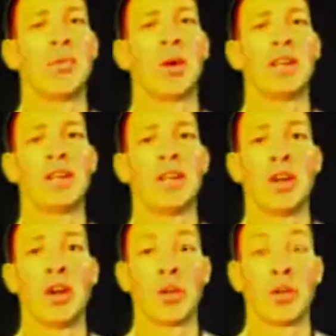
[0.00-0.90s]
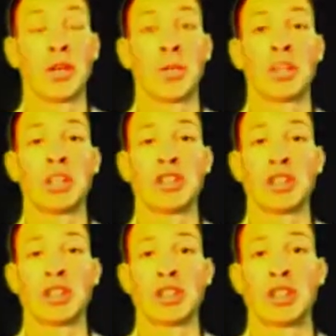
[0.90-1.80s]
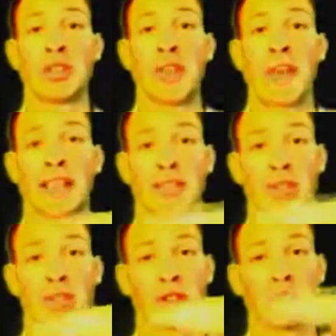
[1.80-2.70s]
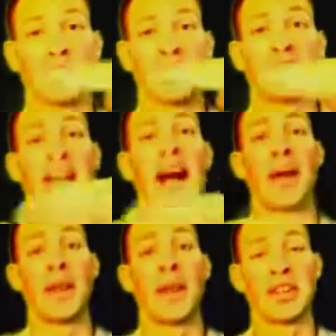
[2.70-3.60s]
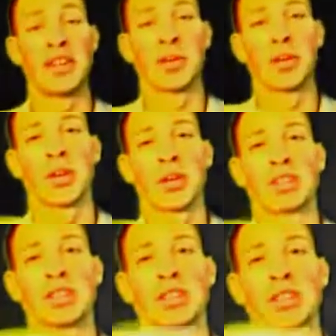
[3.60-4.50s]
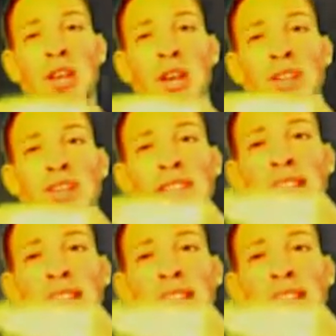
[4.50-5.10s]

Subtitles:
to the point where you're pushing your max vertical each time, and then you will notice a slow and